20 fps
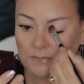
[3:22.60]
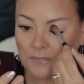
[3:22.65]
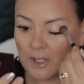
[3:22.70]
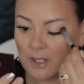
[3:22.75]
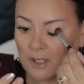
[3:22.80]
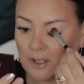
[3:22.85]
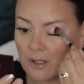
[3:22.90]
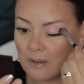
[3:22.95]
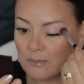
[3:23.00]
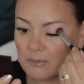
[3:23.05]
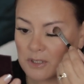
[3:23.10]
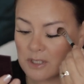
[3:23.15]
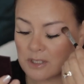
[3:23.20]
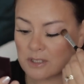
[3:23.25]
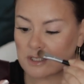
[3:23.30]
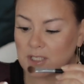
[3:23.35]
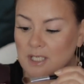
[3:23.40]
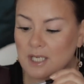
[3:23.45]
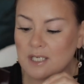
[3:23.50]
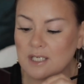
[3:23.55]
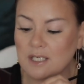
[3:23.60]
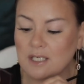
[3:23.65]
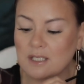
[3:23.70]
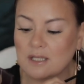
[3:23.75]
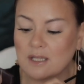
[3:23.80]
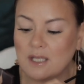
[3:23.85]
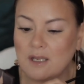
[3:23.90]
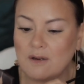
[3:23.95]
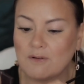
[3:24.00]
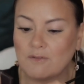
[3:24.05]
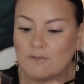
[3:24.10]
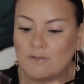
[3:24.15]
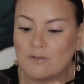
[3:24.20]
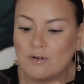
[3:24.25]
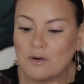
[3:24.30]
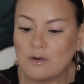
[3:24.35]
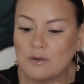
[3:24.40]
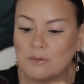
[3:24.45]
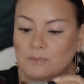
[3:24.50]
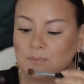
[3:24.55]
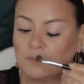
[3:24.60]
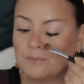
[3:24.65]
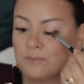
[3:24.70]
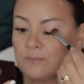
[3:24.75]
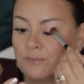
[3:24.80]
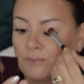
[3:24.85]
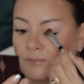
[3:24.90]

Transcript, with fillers: And I'm just taking that from